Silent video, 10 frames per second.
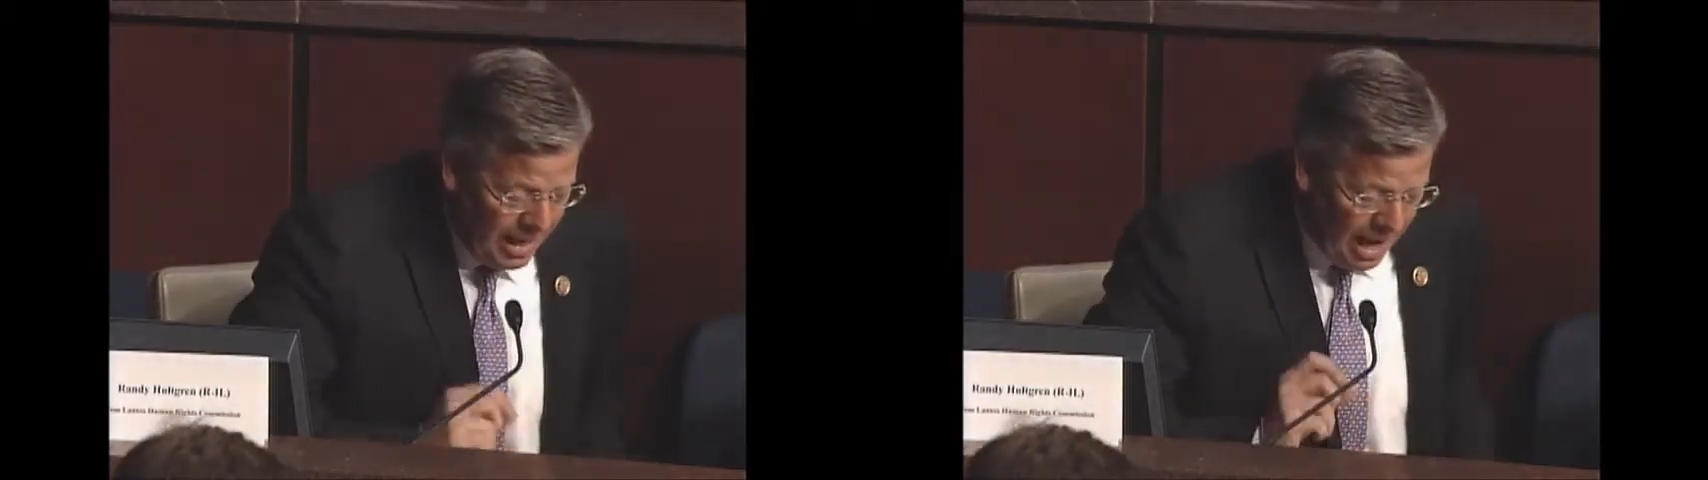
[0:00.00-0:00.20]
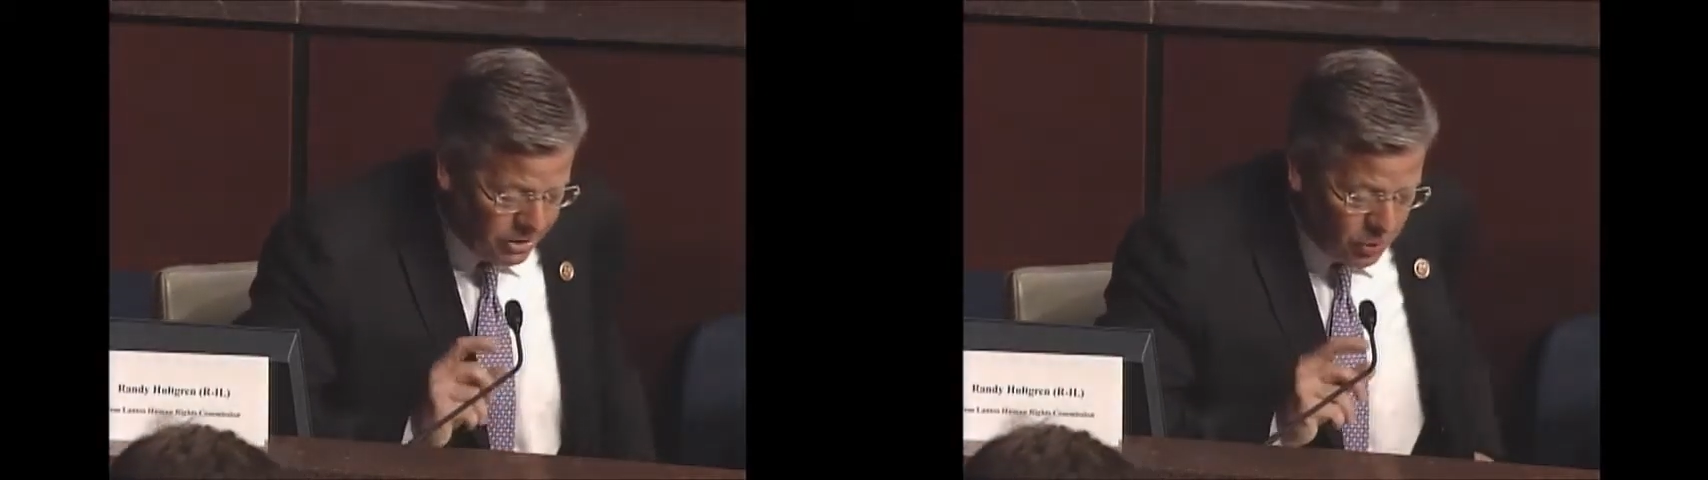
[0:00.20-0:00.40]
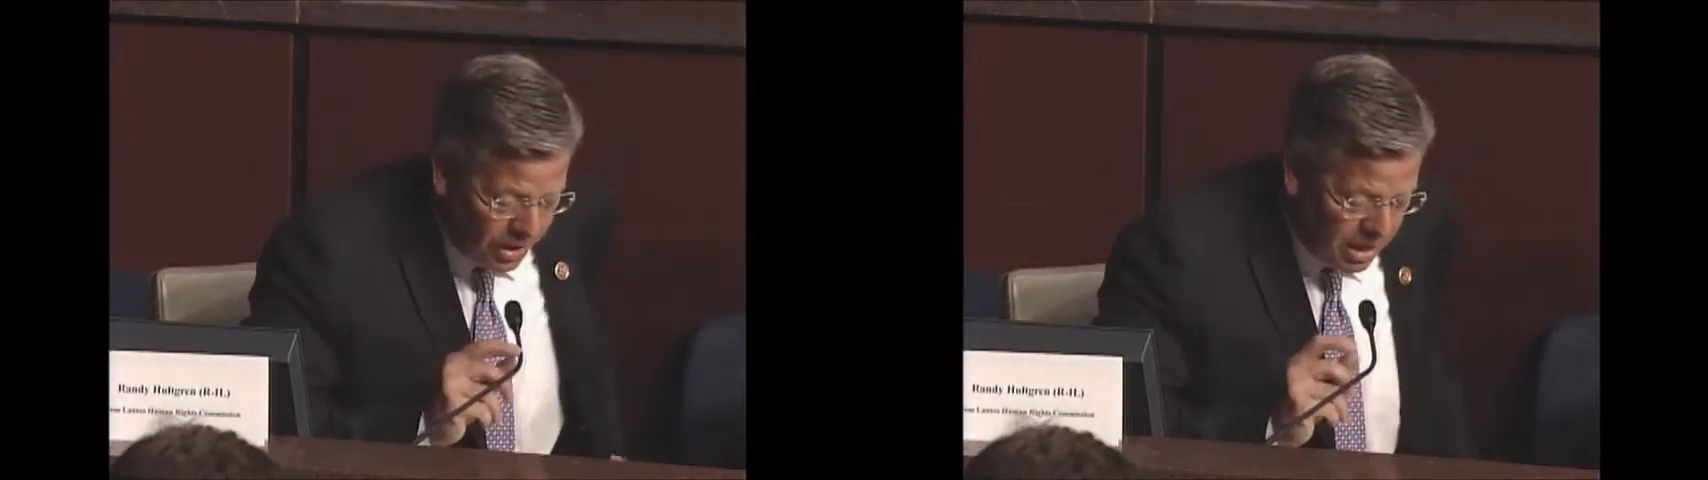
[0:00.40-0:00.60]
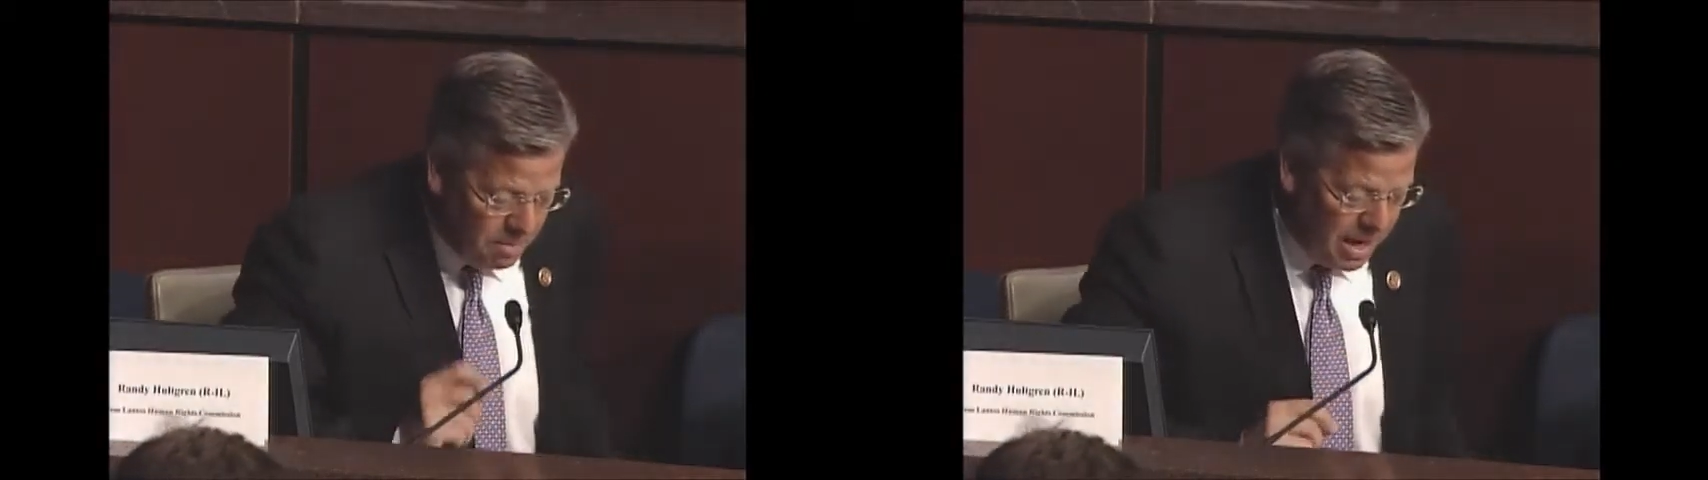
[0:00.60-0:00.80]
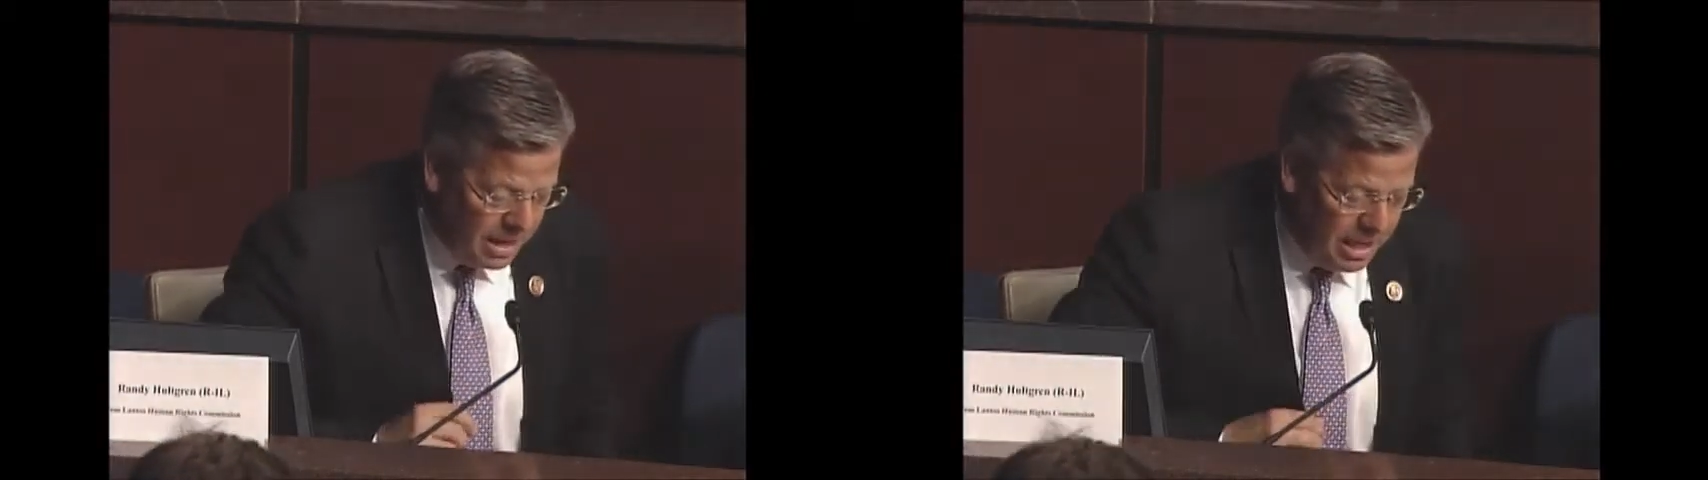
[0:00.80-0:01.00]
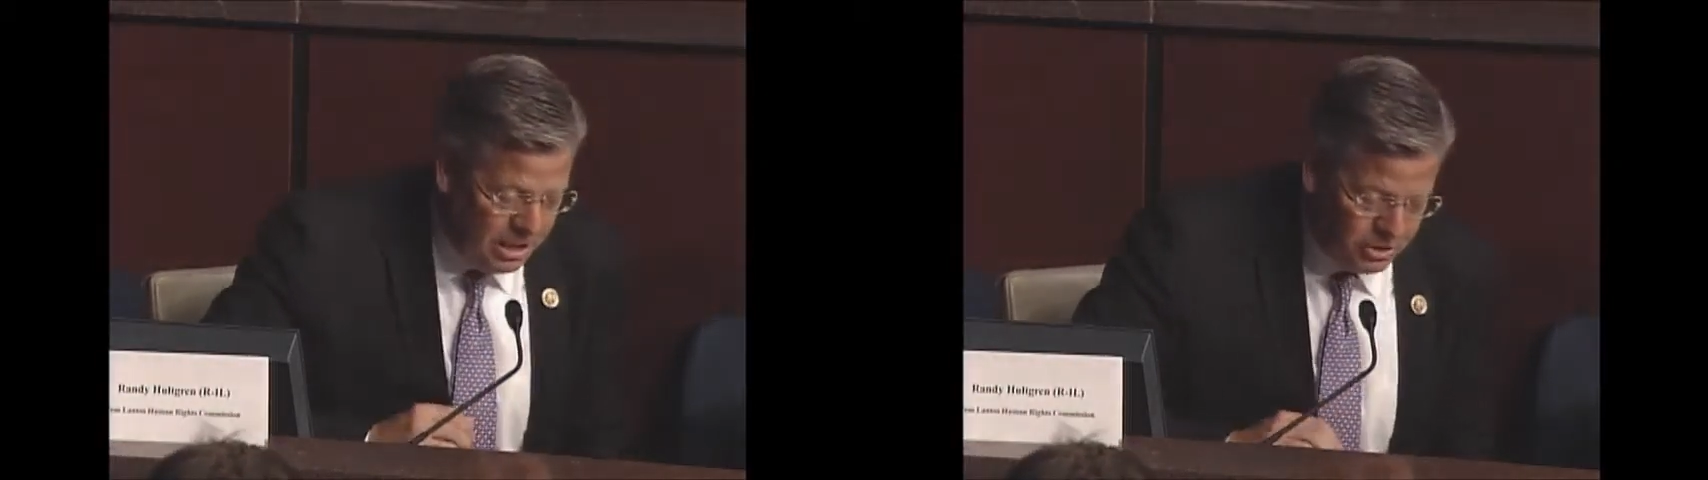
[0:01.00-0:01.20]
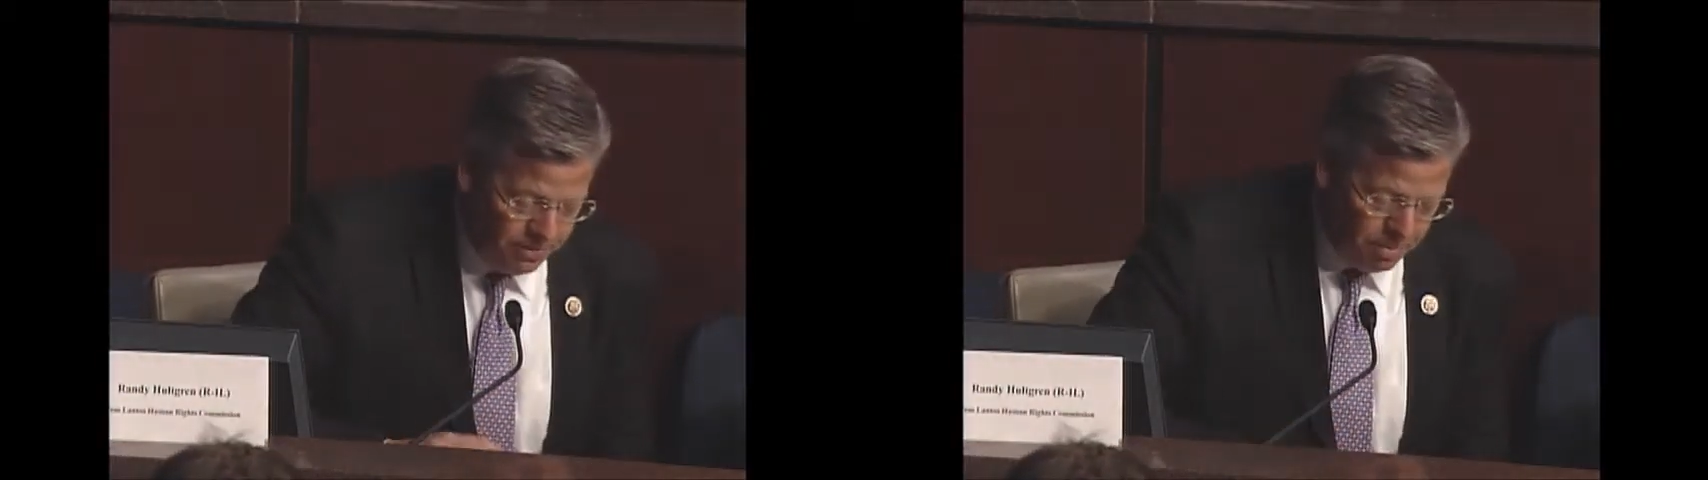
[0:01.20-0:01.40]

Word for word: I also want to commend each of